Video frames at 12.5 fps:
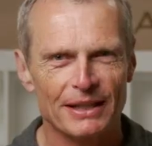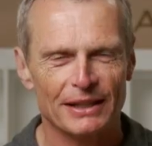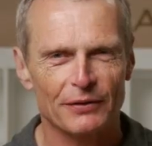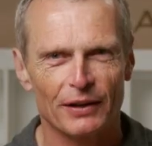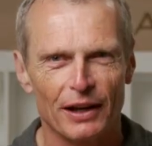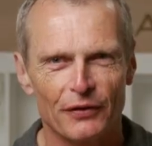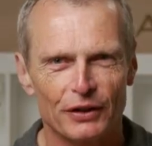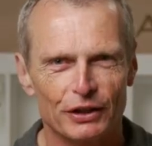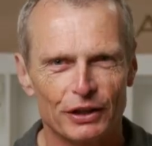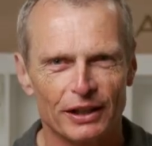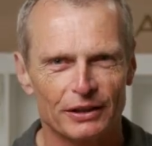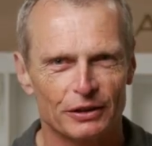that's fly
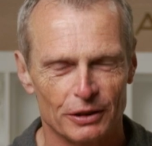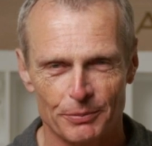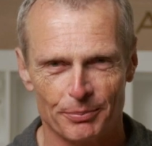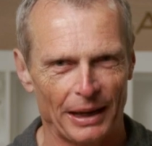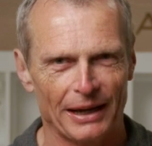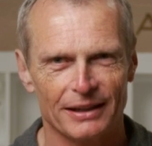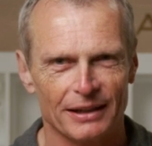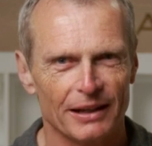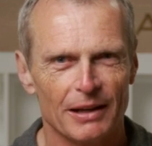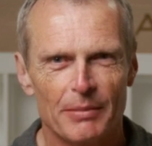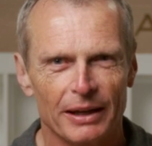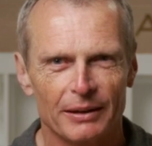fishing. Just bad
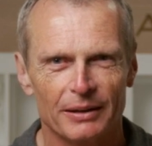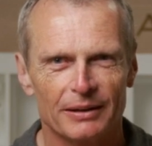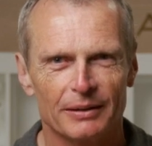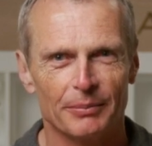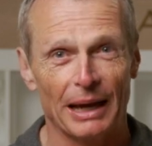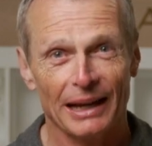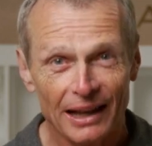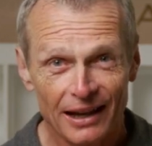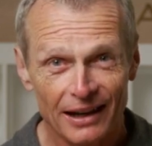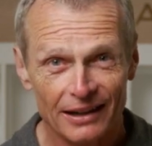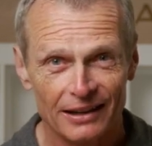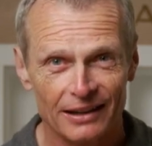timing, bad
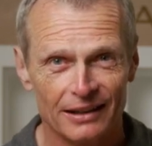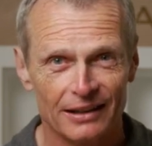luck.